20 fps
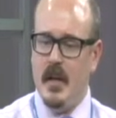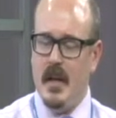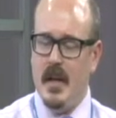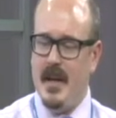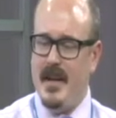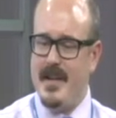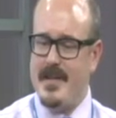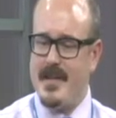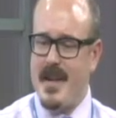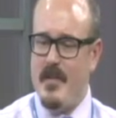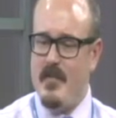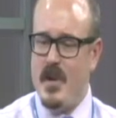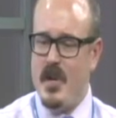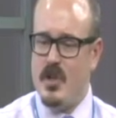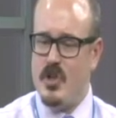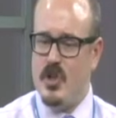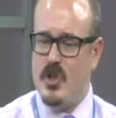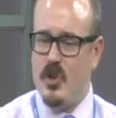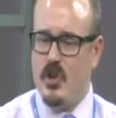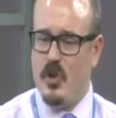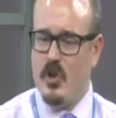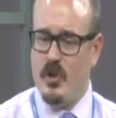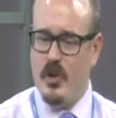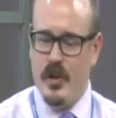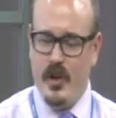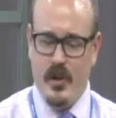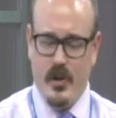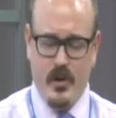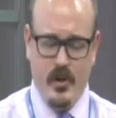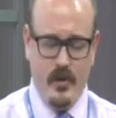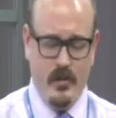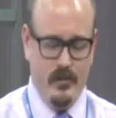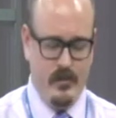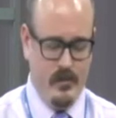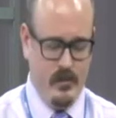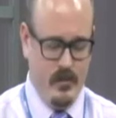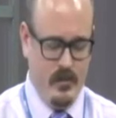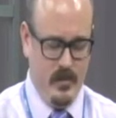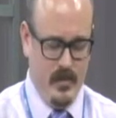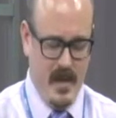And as I mentioned earlier,
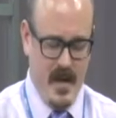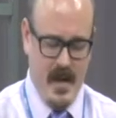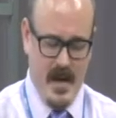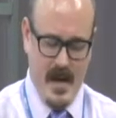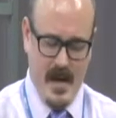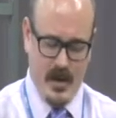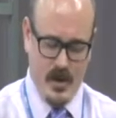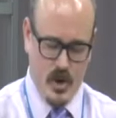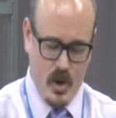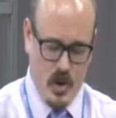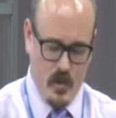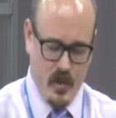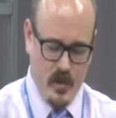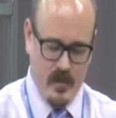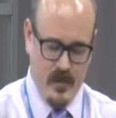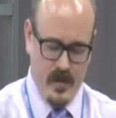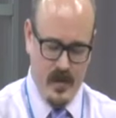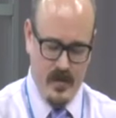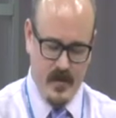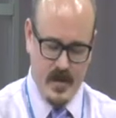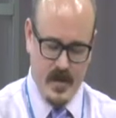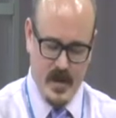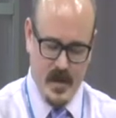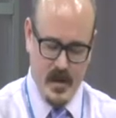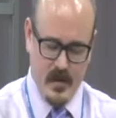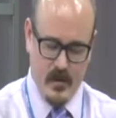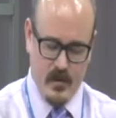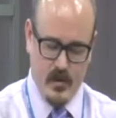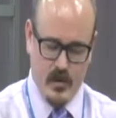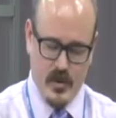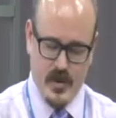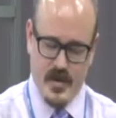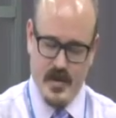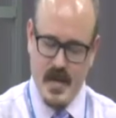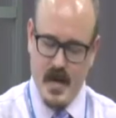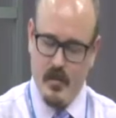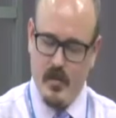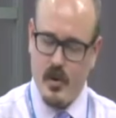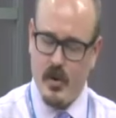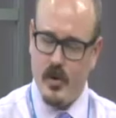that October 15 through
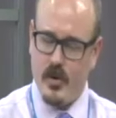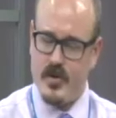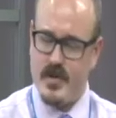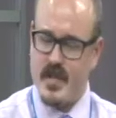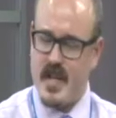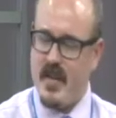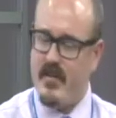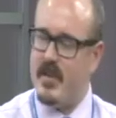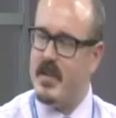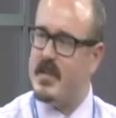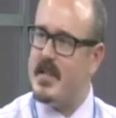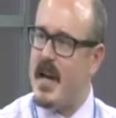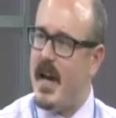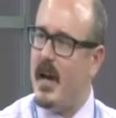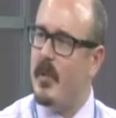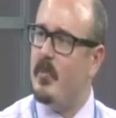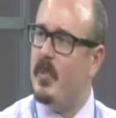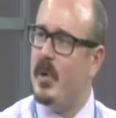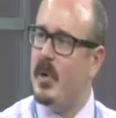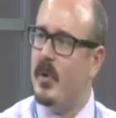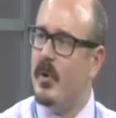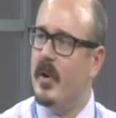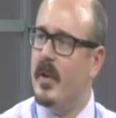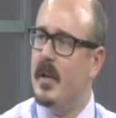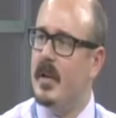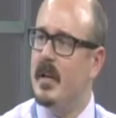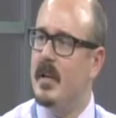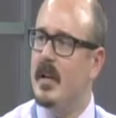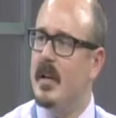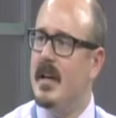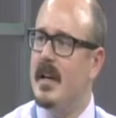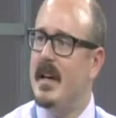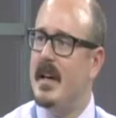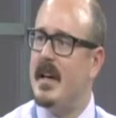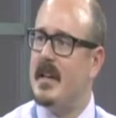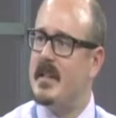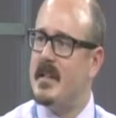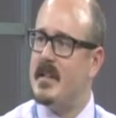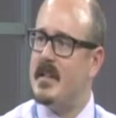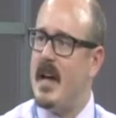December 7 time period
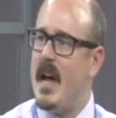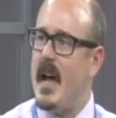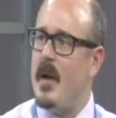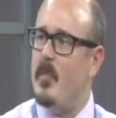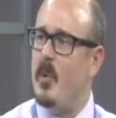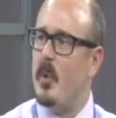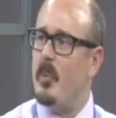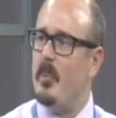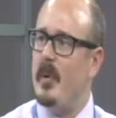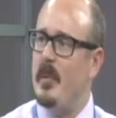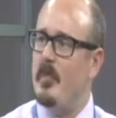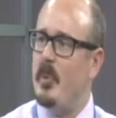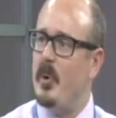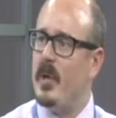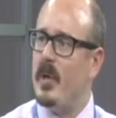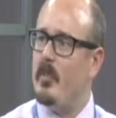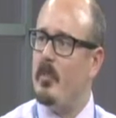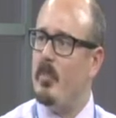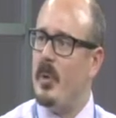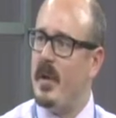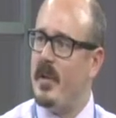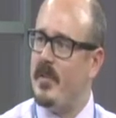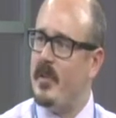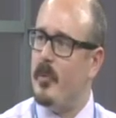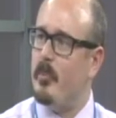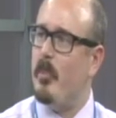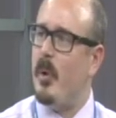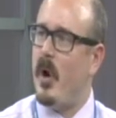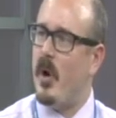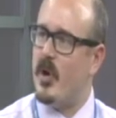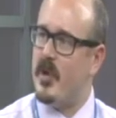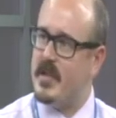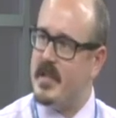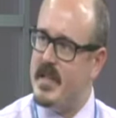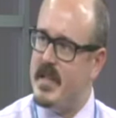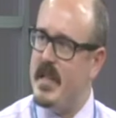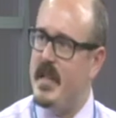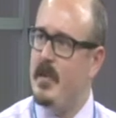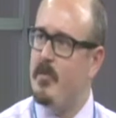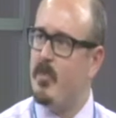is a time where people can pick the Part
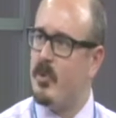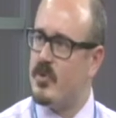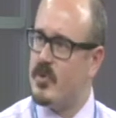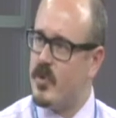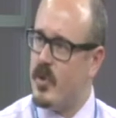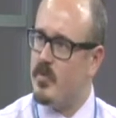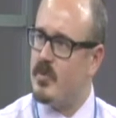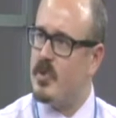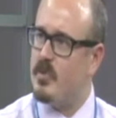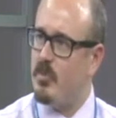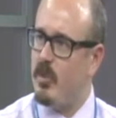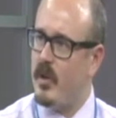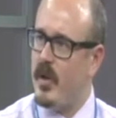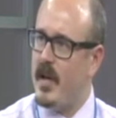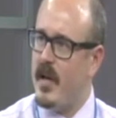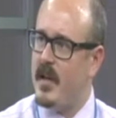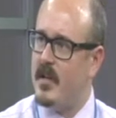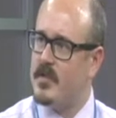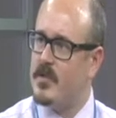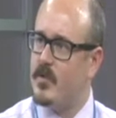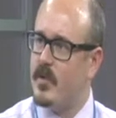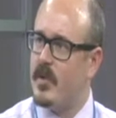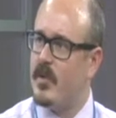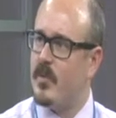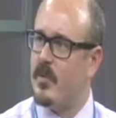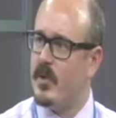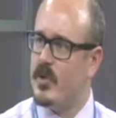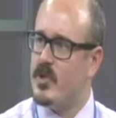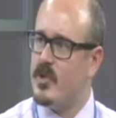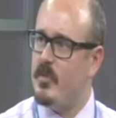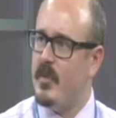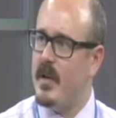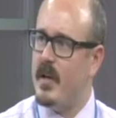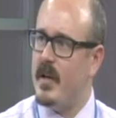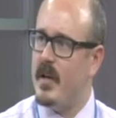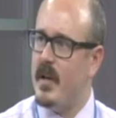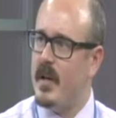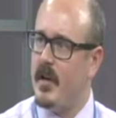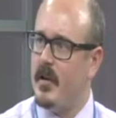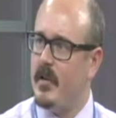D prescription plans with original
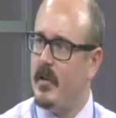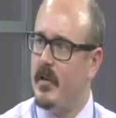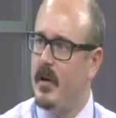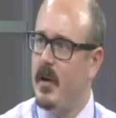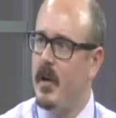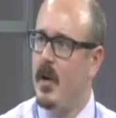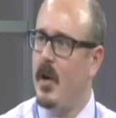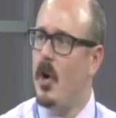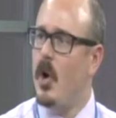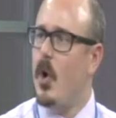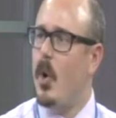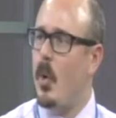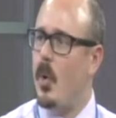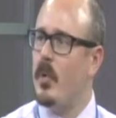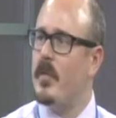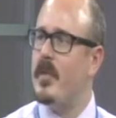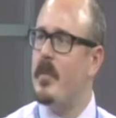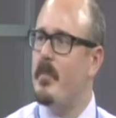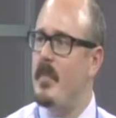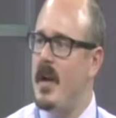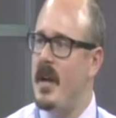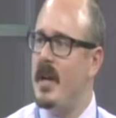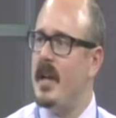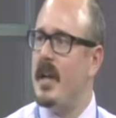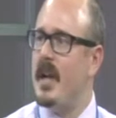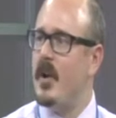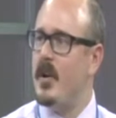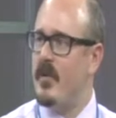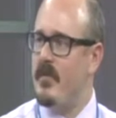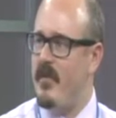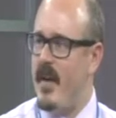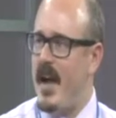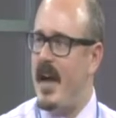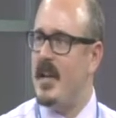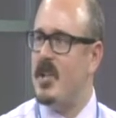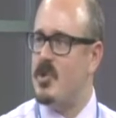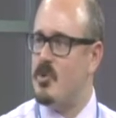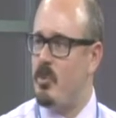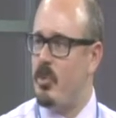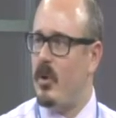Medicare or the Medicare
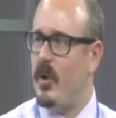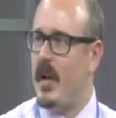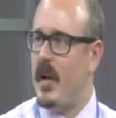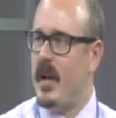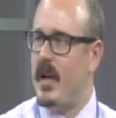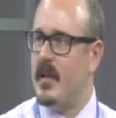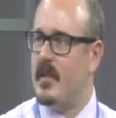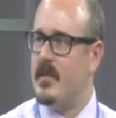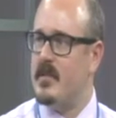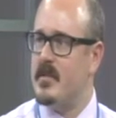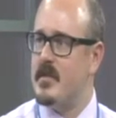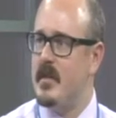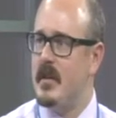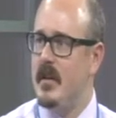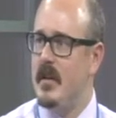Advantage plans.